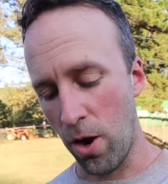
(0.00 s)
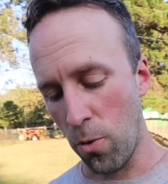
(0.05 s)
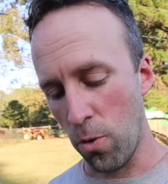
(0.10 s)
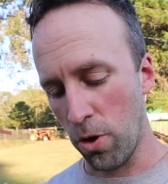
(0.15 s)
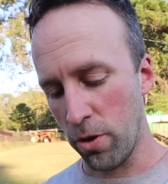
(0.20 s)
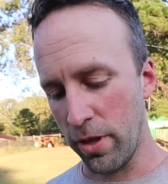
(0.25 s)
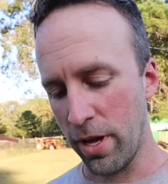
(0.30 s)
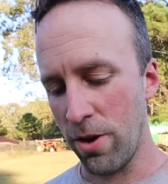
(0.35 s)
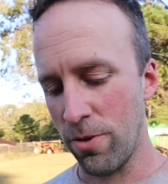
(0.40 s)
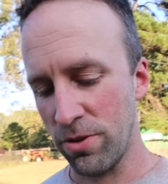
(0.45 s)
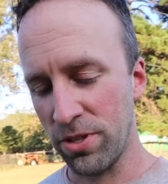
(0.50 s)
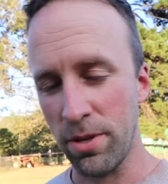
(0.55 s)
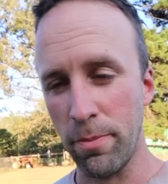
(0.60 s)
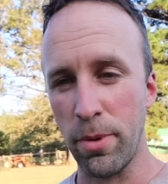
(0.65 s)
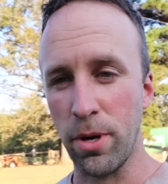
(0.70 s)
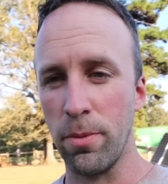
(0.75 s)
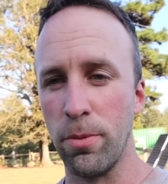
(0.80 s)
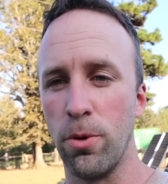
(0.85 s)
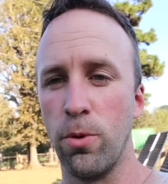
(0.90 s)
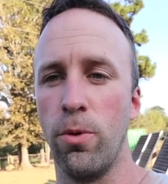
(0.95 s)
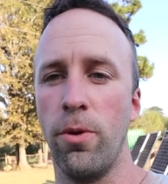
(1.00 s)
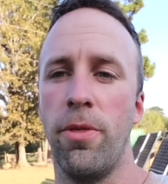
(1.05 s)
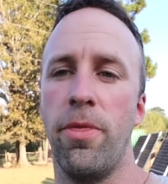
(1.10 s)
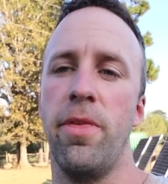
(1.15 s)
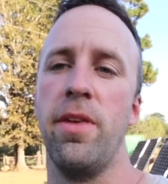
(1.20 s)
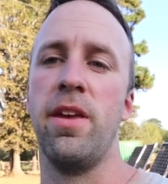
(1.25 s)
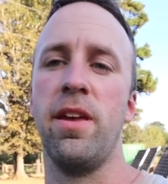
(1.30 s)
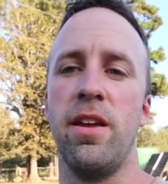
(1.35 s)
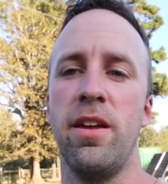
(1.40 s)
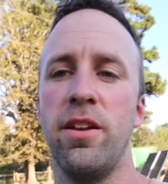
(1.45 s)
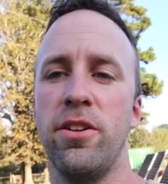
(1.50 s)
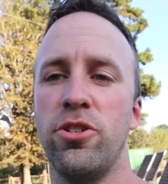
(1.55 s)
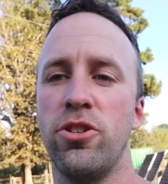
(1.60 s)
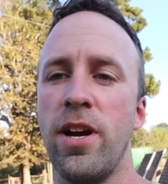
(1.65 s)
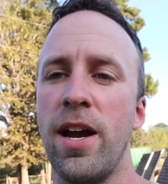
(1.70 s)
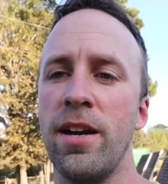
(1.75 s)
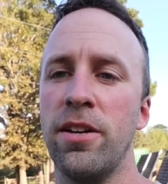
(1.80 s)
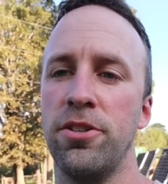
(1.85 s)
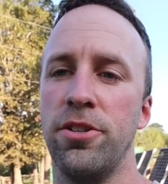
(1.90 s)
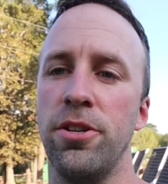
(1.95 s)
well that was a bummer with the
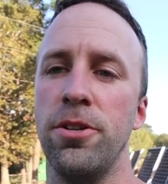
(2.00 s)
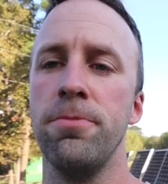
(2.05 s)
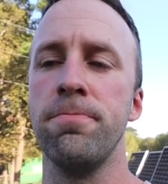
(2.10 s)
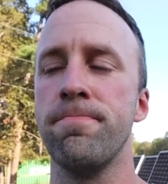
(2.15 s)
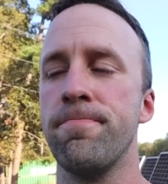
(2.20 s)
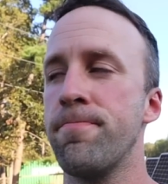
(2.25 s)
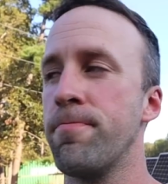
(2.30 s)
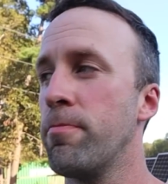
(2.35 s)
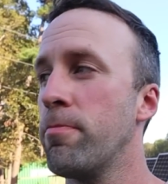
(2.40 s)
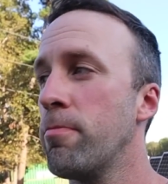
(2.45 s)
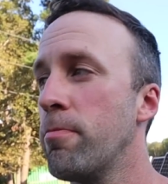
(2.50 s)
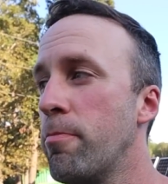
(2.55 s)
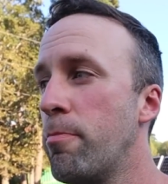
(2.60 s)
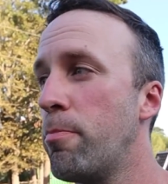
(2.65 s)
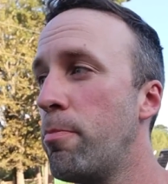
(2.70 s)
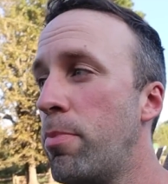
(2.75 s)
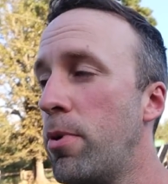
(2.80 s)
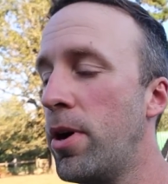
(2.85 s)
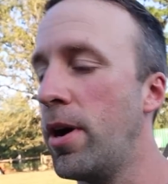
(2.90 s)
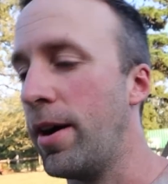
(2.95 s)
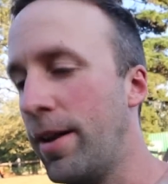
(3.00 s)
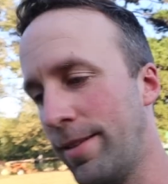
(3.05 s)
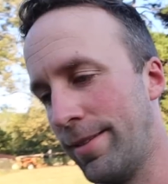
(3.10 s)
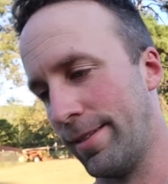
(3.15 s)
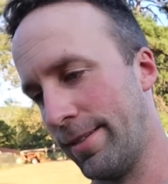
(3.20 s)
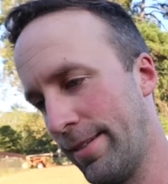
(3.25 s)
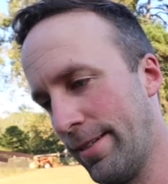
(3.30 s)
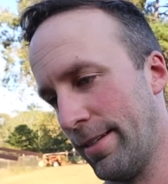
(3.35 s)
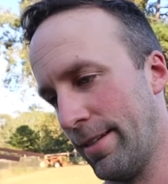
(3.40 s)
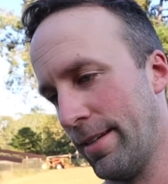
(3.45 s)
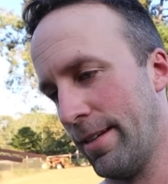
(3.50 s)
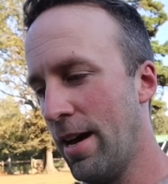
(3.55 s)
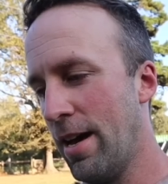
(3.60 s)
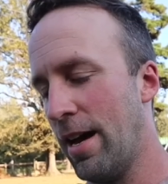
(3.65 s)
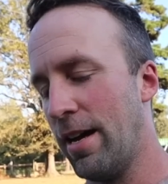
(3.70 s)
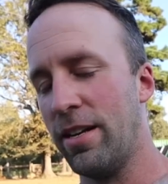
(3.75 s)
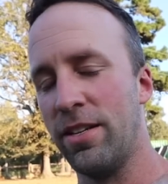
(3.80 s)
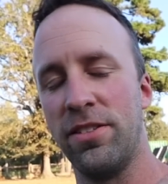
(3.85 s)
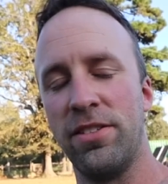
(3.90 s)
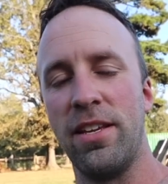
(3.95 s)
tractor, but
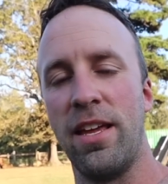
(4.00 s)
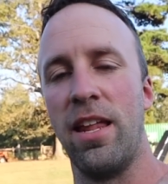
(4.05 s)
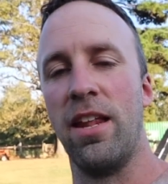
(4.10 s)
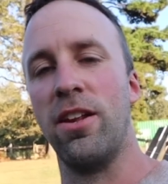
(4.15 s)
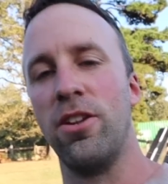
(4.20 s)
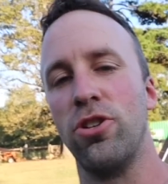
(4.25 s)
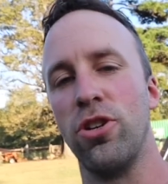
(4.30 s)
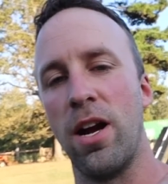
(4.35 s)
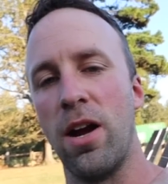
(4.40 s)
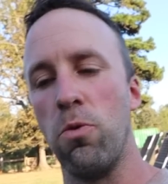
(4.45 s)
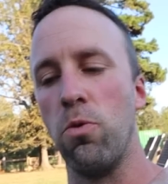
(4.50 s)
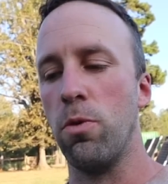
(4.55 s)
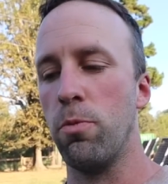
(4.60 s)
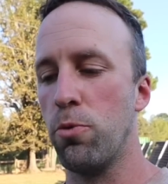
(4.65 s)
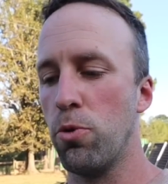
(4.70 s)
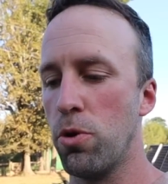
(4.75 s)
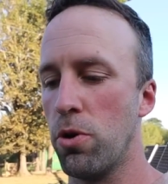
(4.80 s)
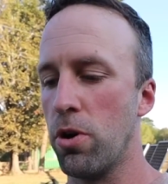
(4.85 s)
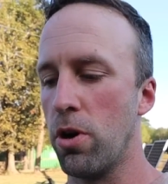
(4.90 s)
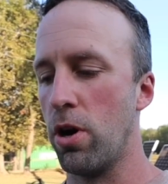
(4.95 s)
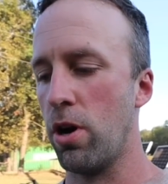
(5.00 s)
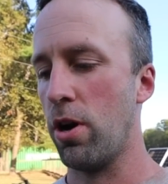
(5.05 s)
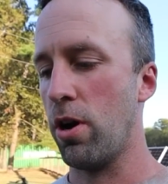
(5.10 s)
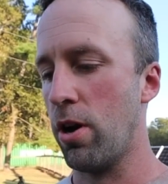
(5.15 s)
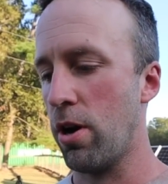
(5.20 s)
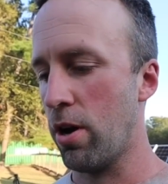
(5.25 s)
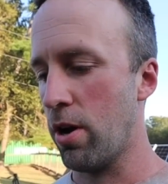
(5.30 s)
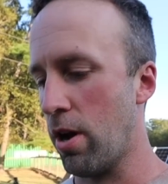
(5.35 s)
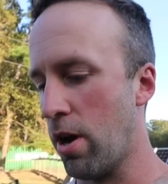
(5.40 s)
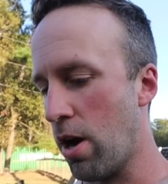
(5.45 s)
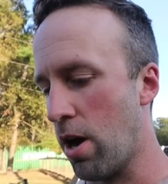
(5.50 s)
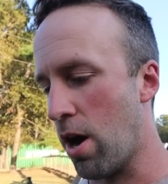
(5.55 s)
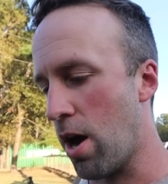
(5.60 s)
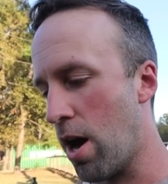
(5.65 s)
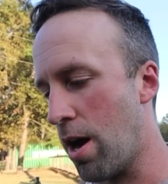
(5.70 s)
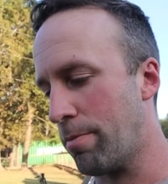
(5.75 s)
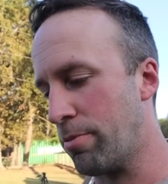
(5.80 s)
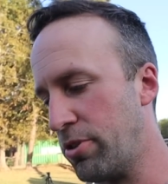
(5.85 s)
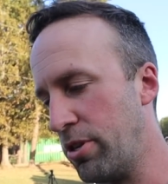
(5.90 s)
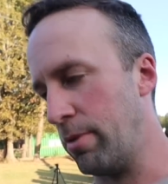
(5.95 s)
I decided to try one more
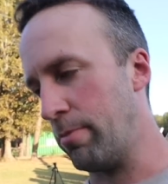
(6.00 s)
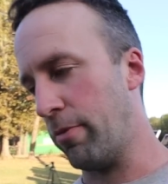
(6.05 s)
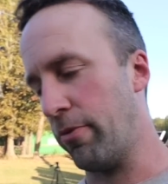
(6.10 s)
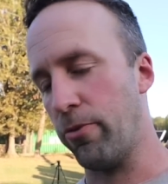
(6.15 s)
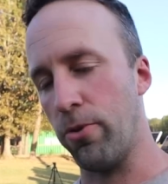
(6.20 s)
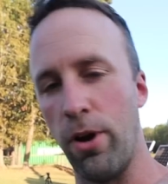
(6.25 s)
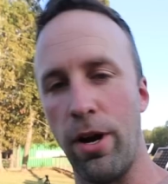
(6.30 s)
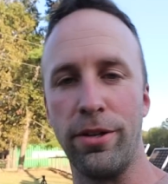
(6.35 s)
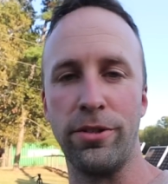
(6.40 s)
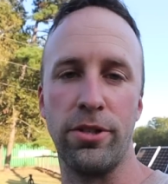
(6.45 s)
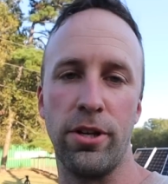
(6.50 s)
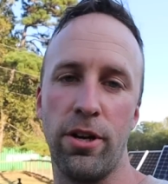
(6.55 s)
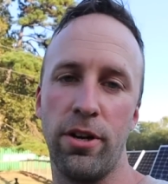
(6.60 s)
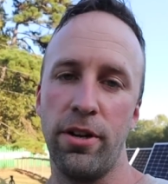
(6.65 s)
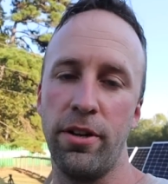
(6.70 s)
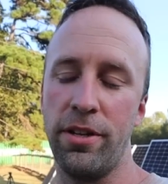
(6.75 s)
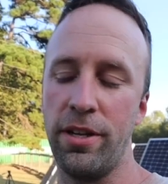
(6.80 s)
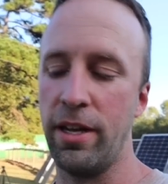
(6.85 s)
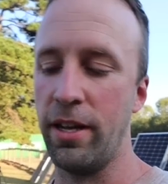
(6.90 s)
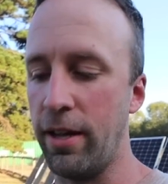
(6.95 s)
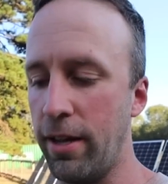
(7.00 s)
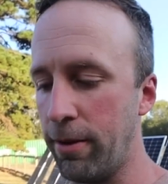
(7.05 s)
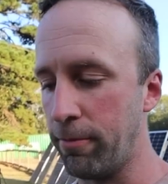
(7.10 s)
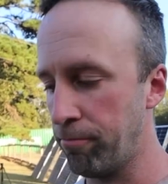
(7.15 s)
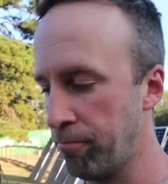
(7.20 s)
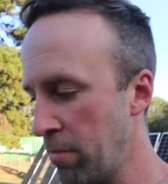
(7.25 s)
option before I started digging.